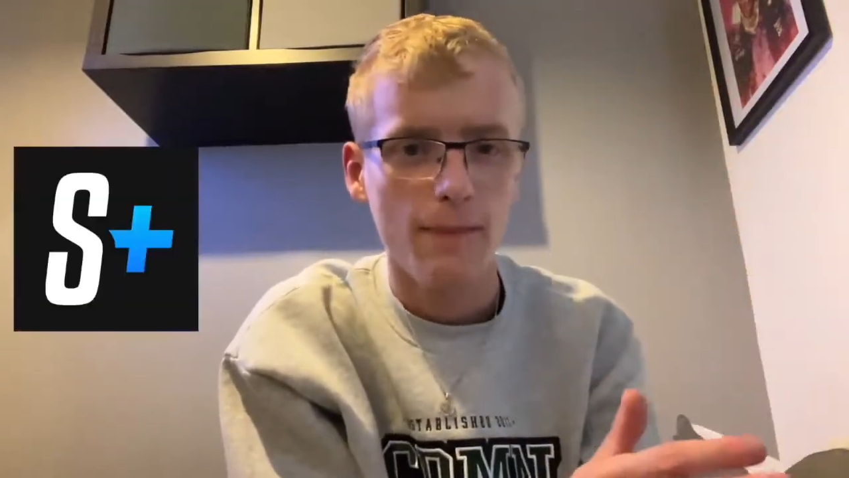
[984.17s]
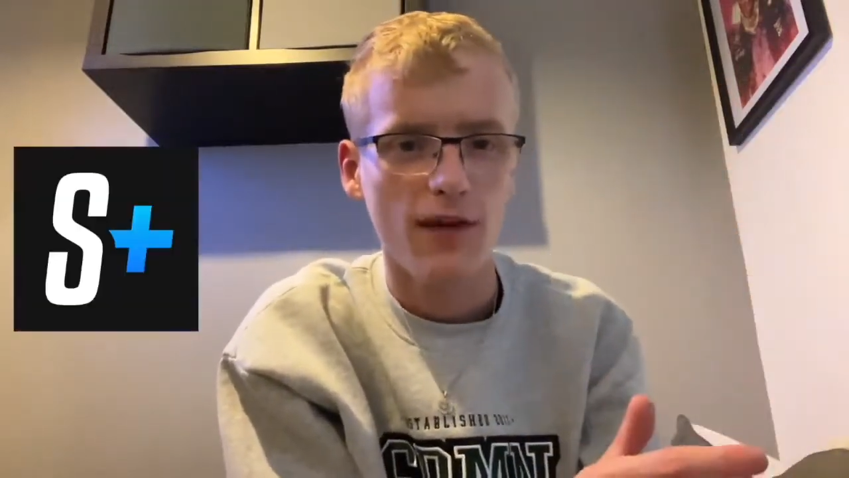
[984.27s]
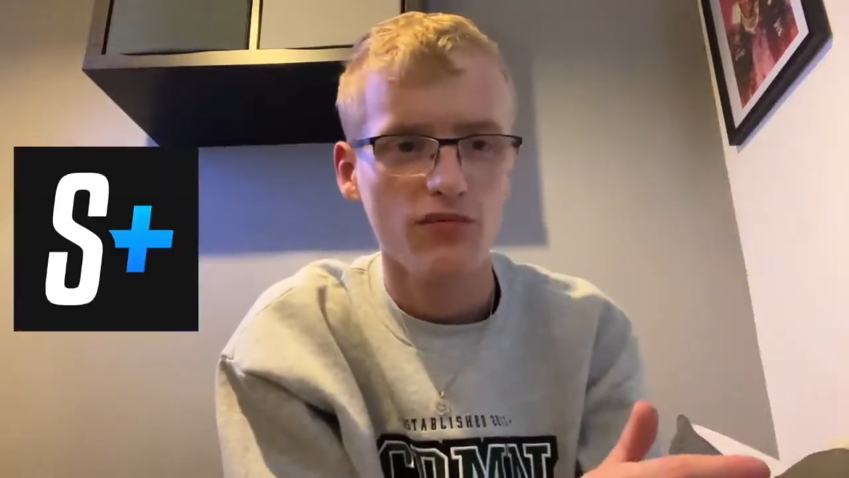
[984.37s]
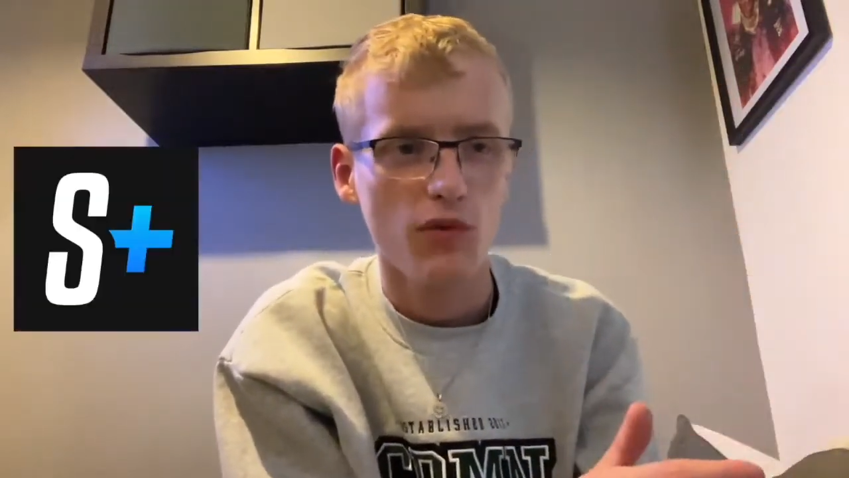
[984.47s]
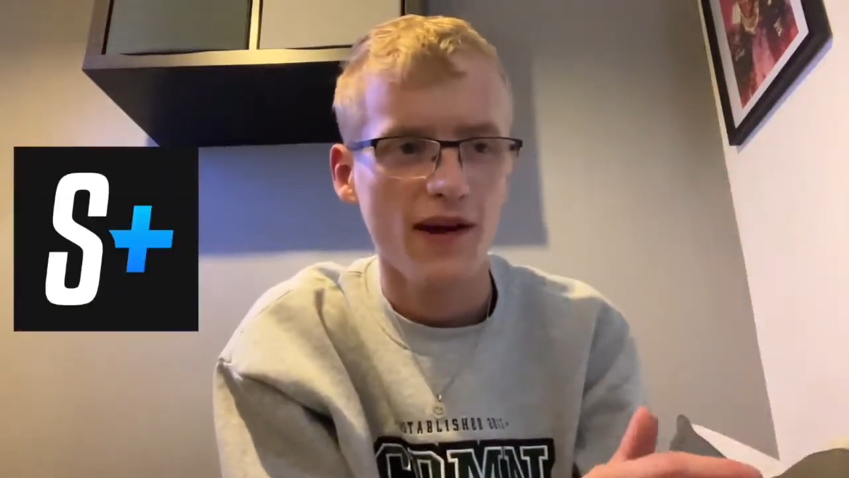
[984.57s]

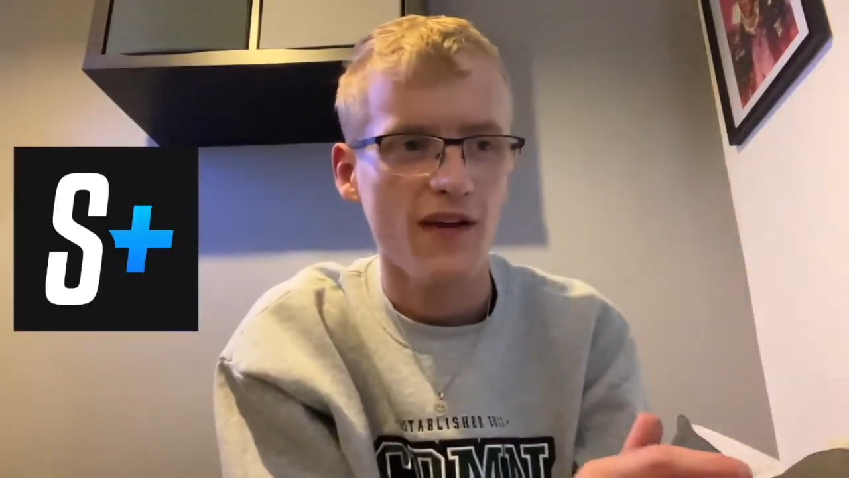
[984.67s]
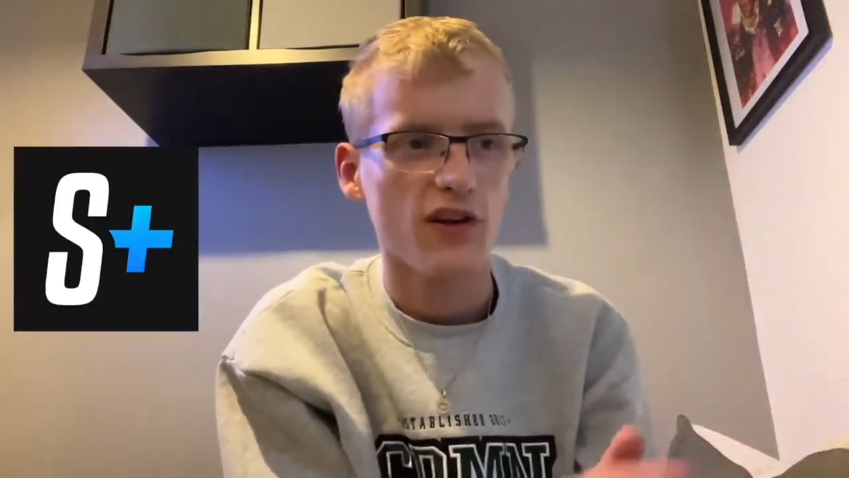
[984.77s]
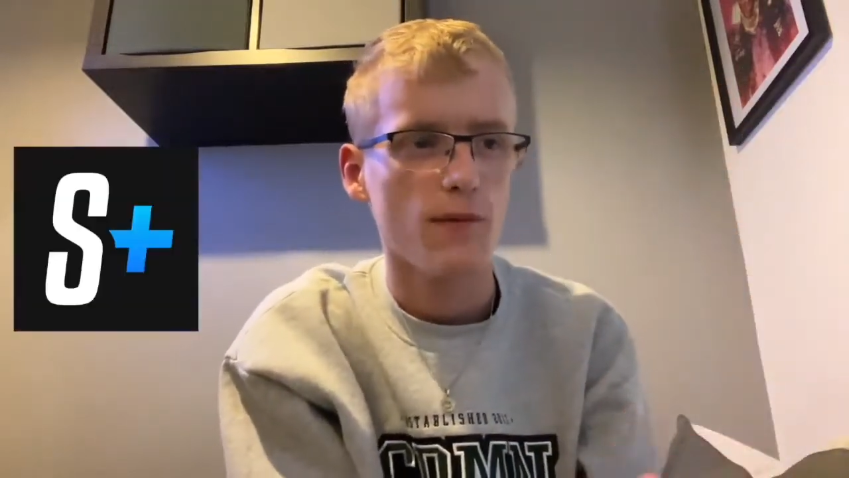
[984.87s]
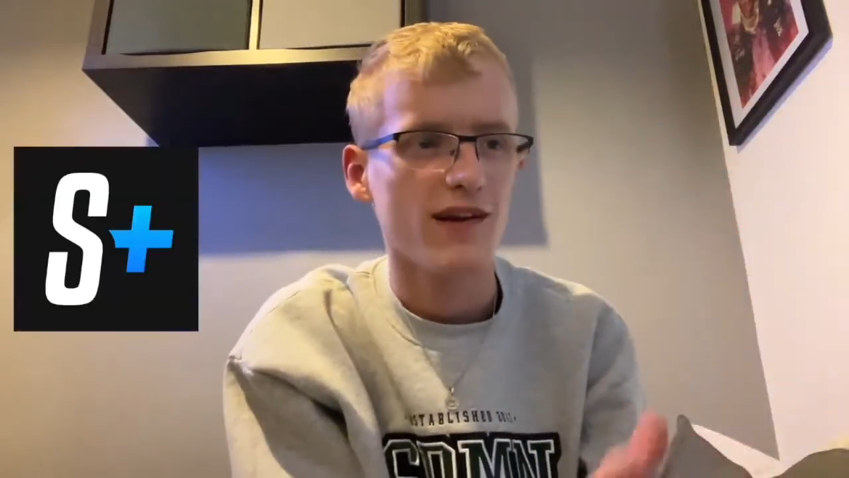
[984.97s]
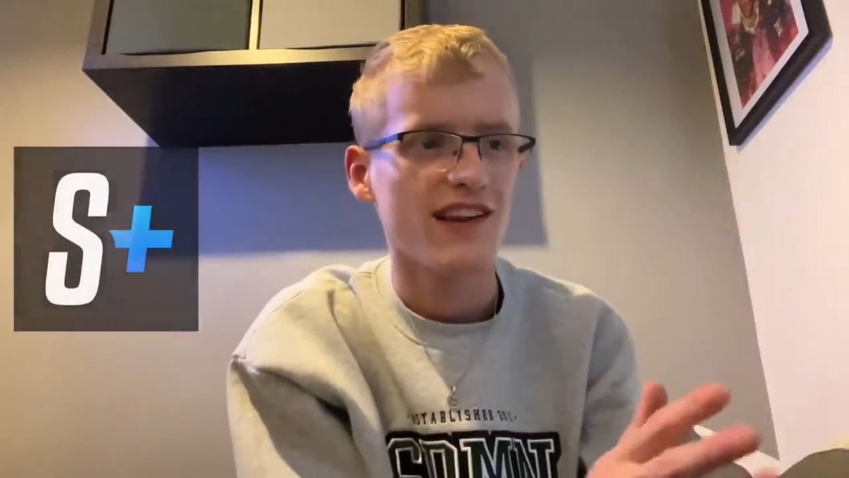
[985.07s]
that's probably how they
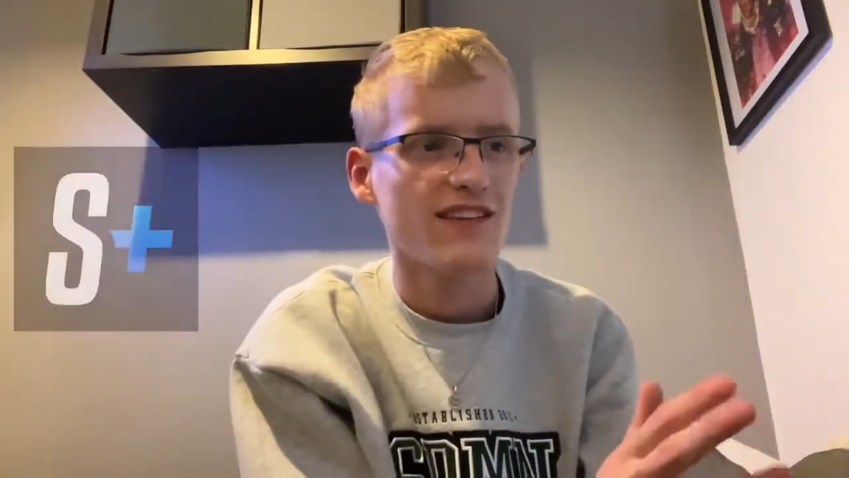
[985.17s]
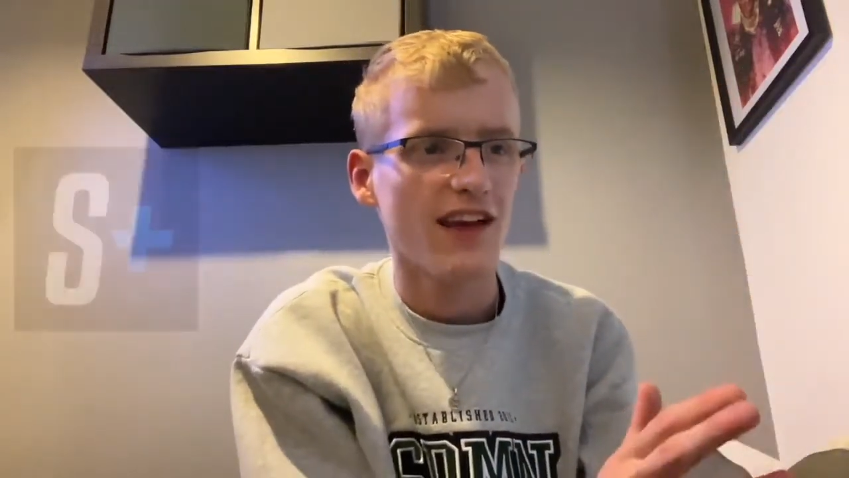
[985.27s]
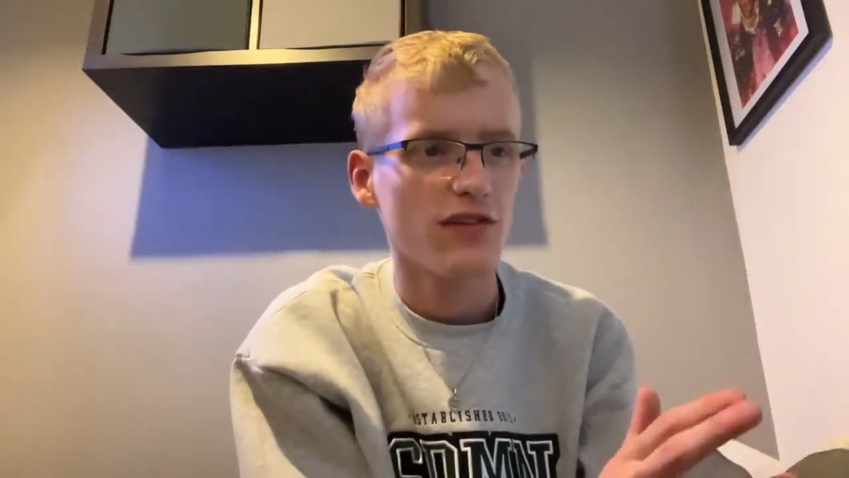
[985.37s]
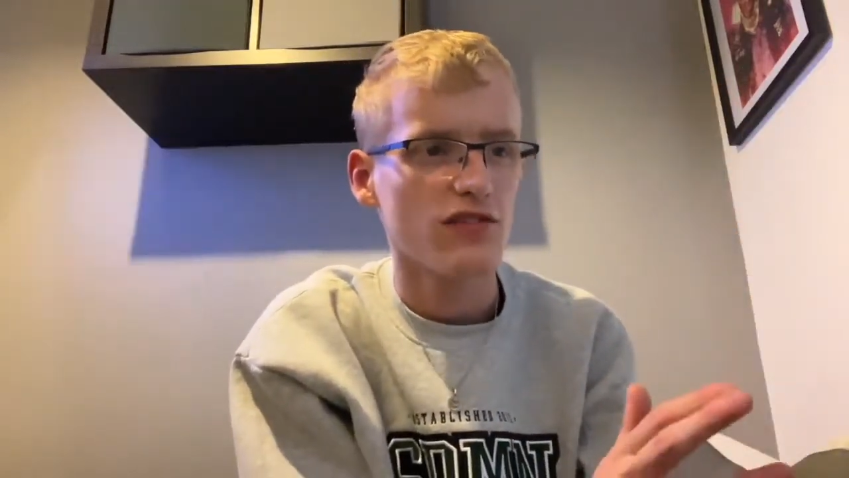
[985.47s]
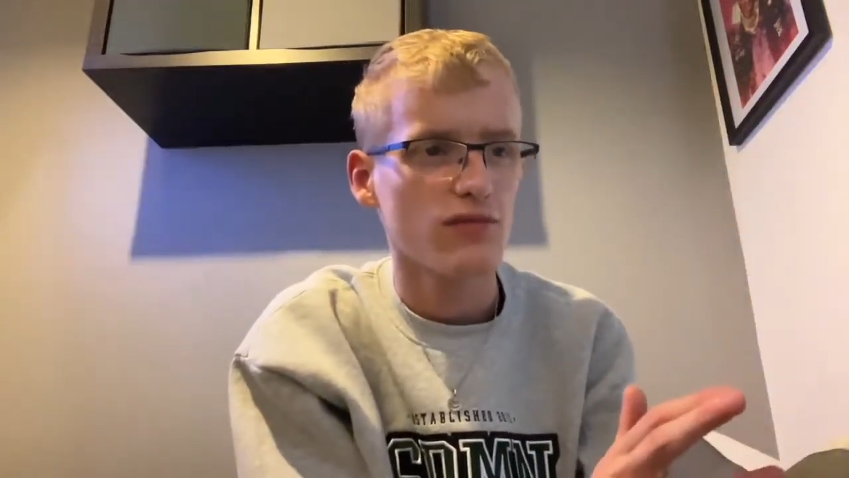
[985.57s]
got my
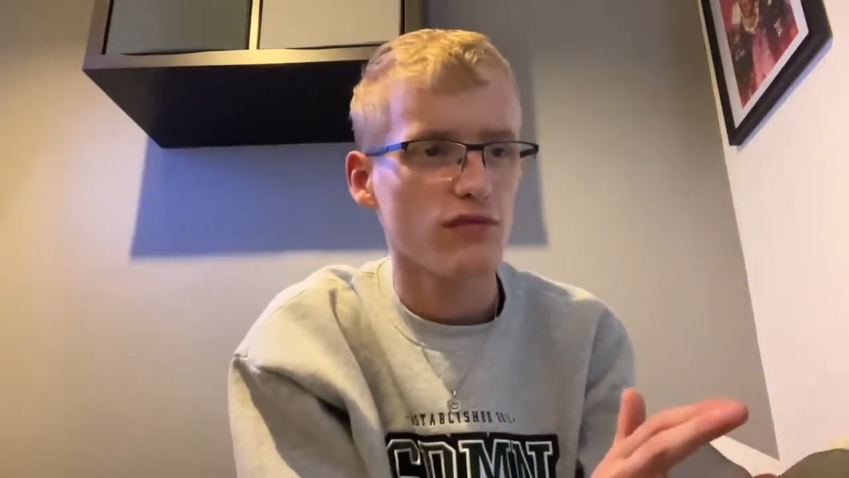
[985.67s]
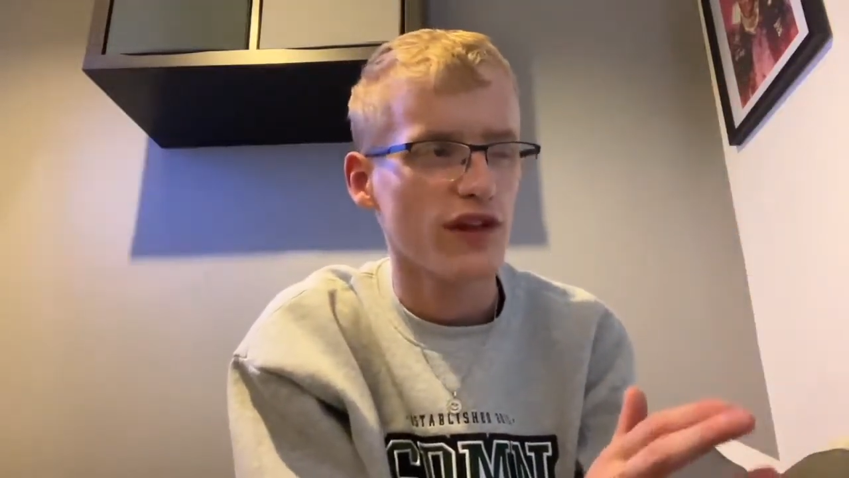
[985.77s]
details or something.